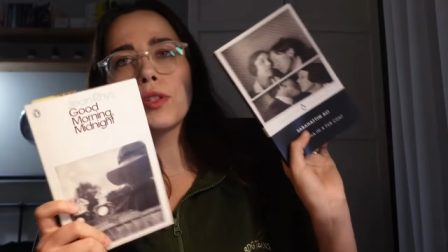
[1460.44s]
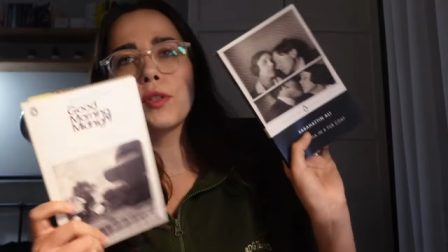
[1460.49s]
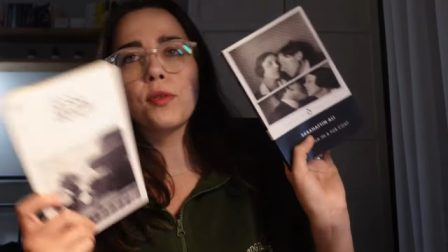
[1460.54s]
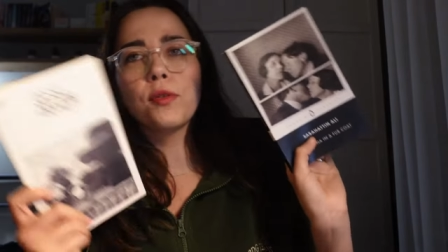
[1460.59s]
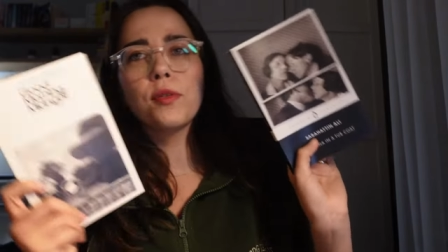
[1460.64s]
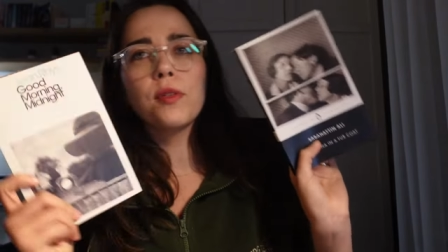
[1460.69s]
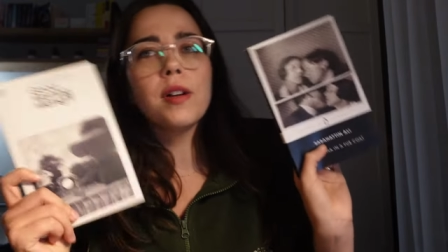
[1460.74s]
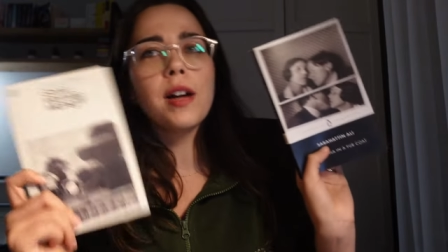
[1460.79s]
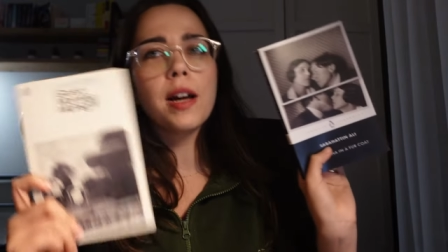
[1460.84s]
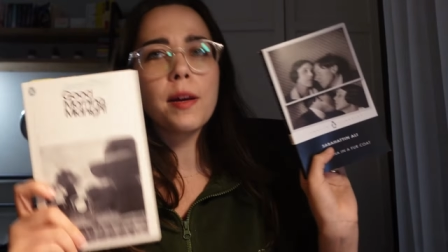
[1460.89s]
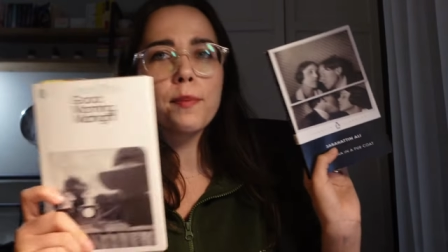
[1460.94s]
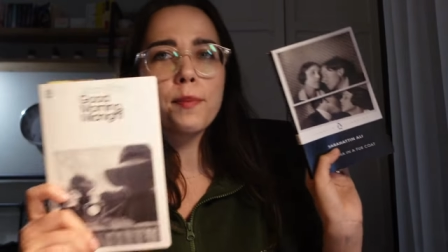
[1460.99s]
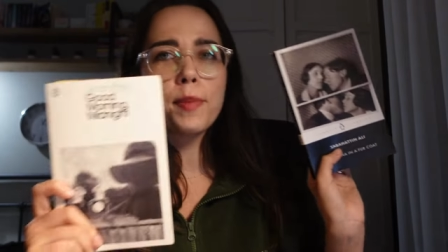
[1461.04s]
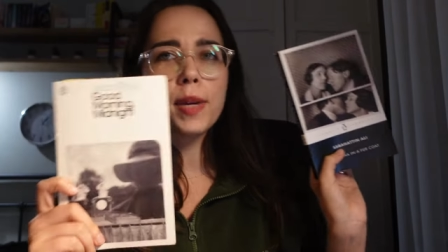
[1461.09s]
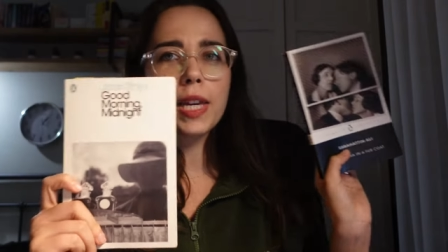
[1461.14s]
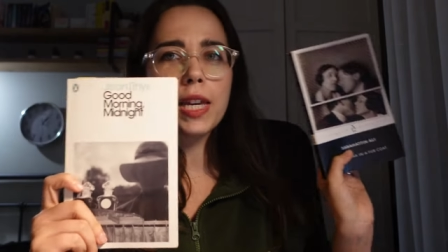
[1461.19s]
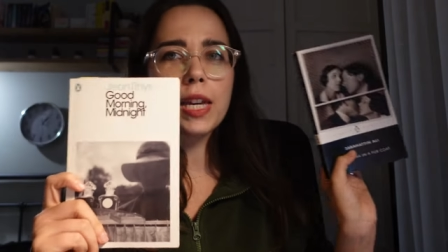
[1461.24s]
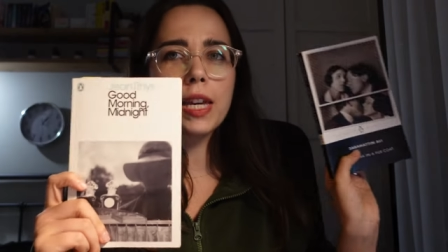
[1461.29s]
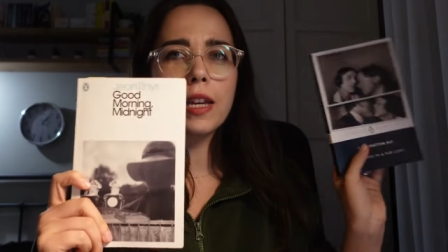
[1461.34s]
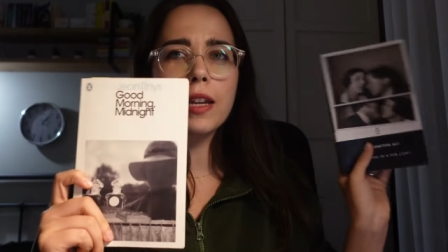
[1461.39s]
two I'm
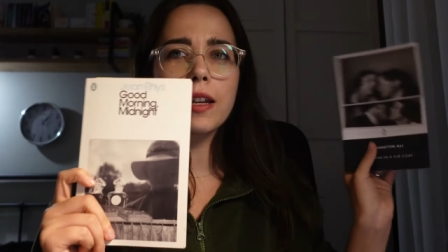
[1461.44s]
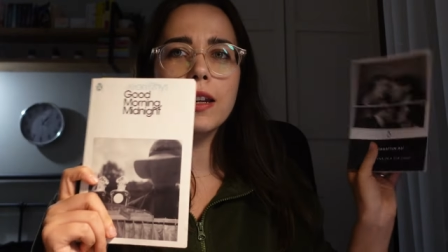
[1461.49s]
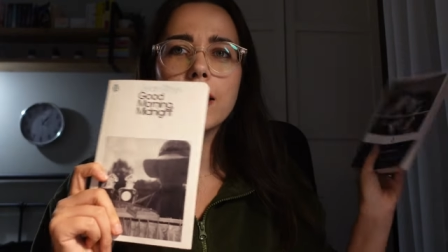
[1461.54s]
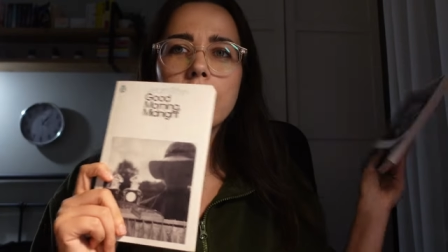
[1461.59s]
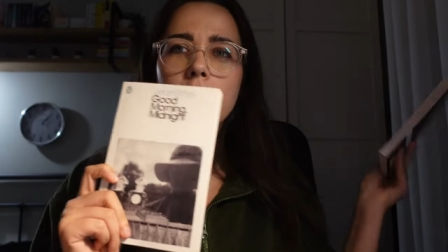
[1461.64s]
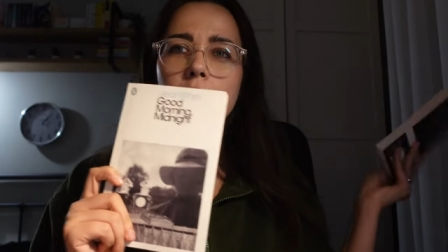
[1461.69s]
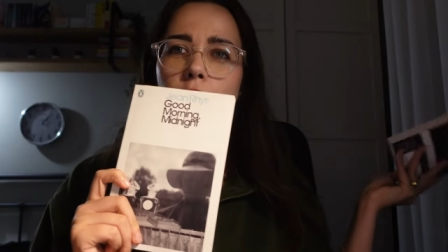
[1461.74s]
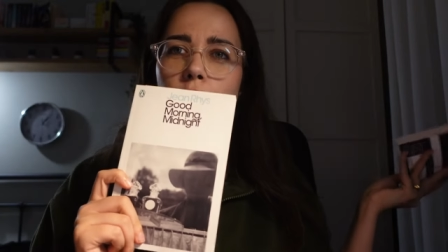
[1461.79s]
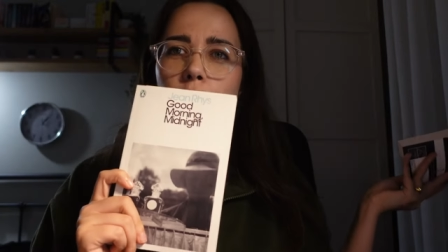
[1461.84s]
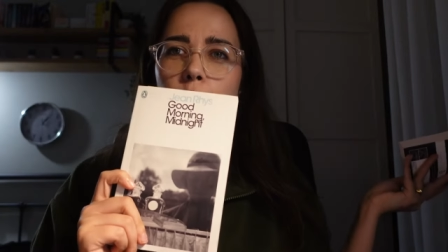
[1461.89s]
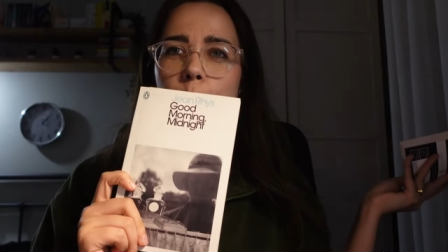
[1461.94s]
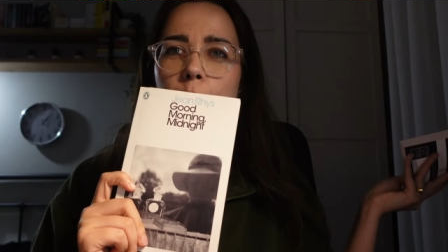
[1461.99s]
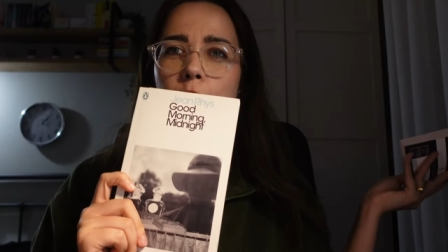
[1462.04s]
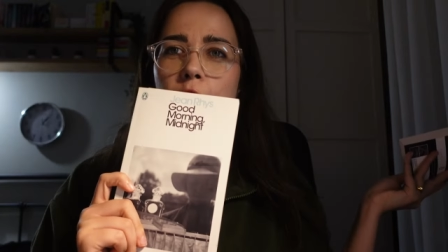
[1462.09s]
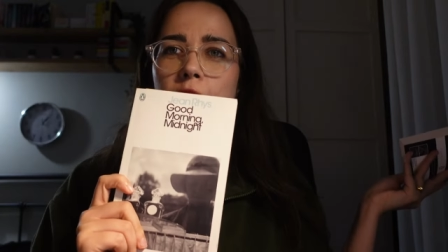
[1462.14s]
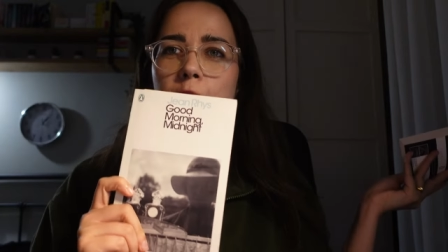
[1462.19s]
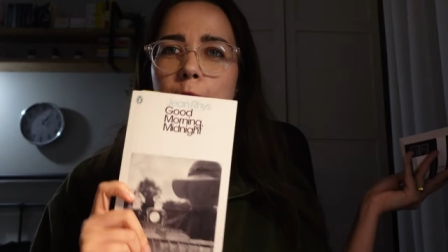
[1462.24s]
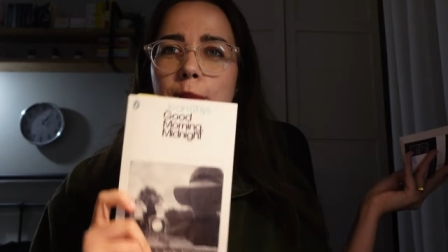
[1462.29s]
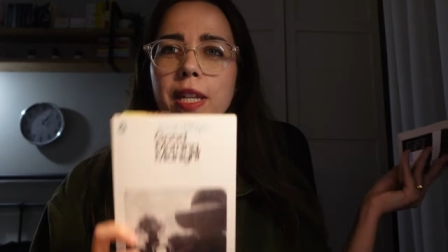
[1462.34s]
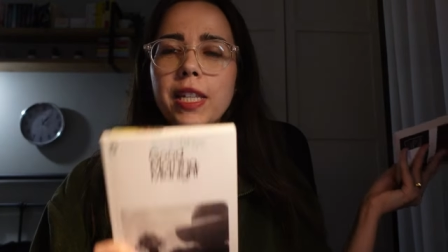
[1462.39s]
picking Good
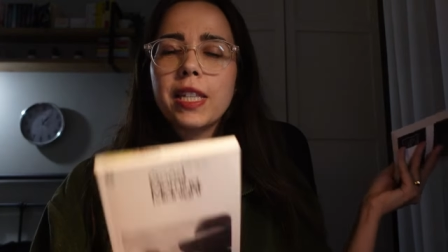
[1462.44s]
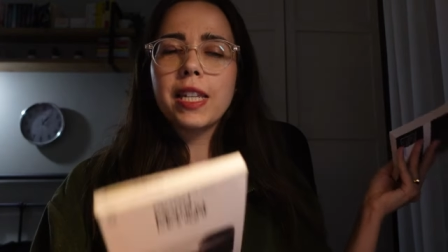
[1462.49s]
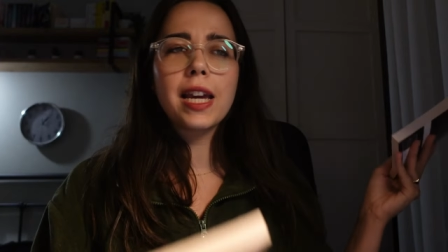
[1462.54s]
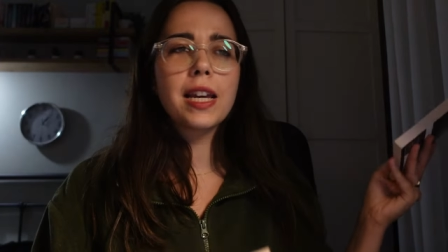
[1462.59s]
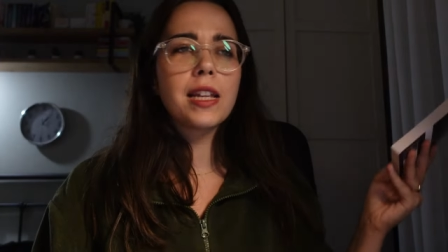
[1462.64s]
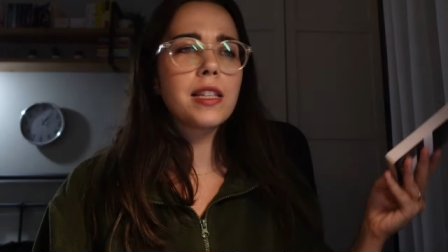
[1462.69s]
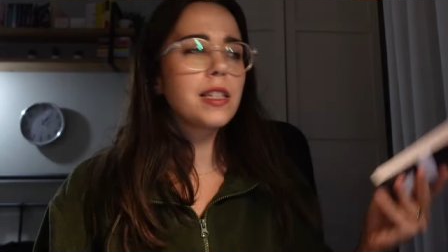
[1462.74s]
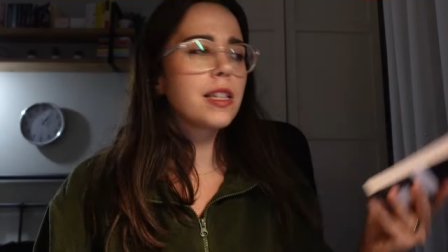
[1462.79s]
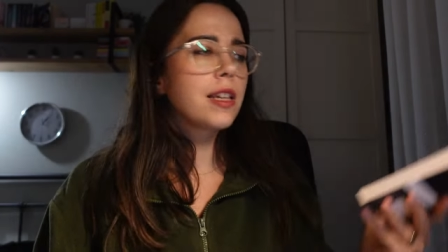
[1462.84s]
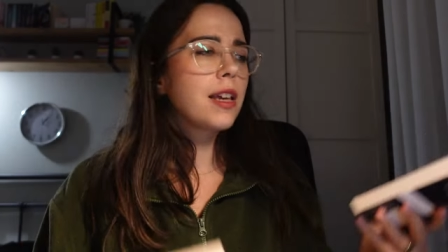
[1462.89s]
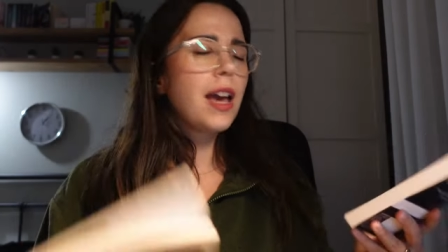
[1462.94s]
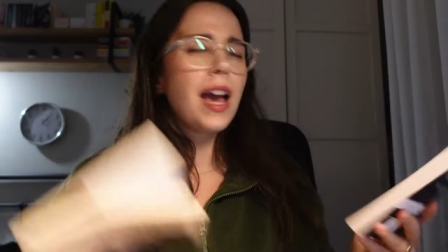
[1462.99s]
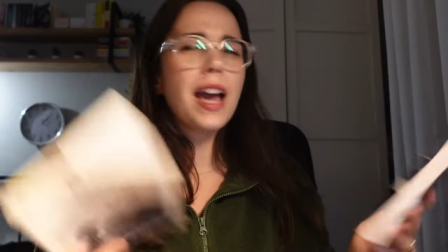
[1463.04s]
Morning Midnight.